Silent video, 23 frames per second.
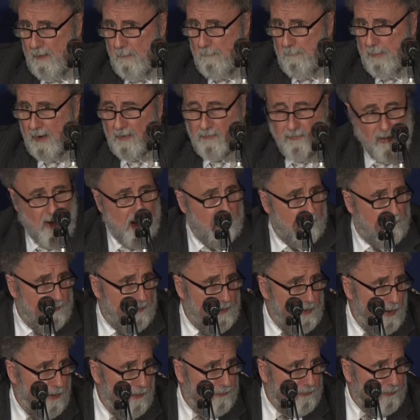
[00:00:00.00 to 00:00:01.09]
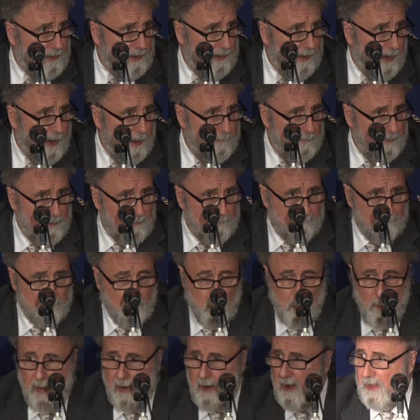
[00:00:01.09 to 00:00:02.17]
By changing the Earth's climate,
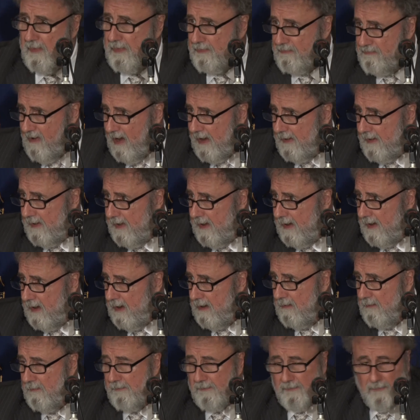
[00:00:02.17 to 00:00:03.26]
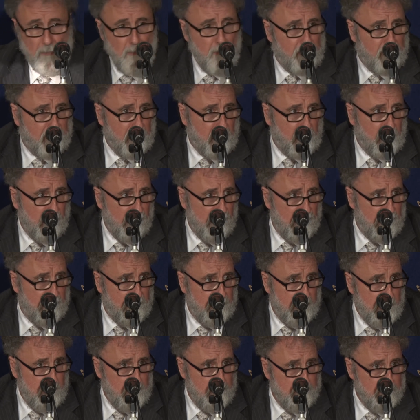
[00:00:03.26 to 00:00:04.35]
we are threatening food
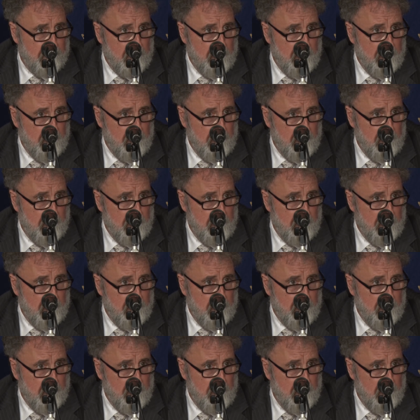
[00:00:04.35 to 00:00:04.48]
security,